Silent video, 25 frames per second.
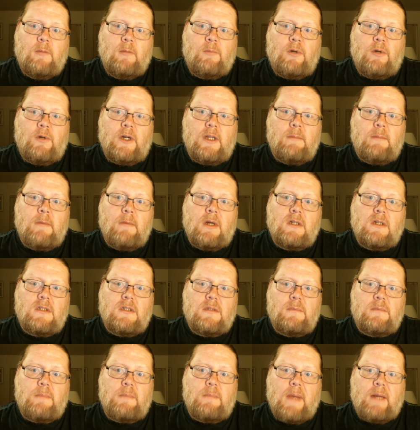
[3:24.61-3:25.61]
Pretty much
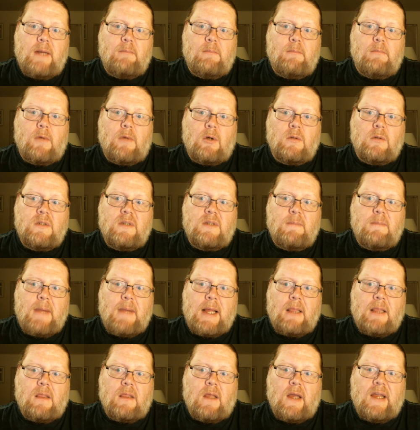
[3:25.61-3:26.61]
spent most of
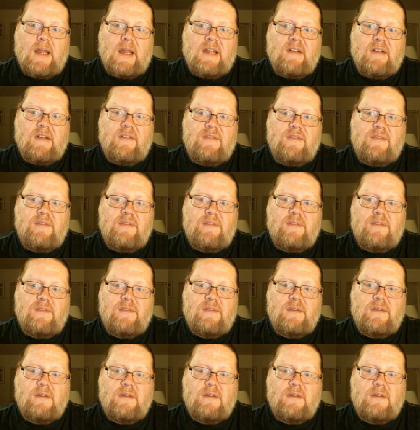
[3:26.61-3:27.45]
my life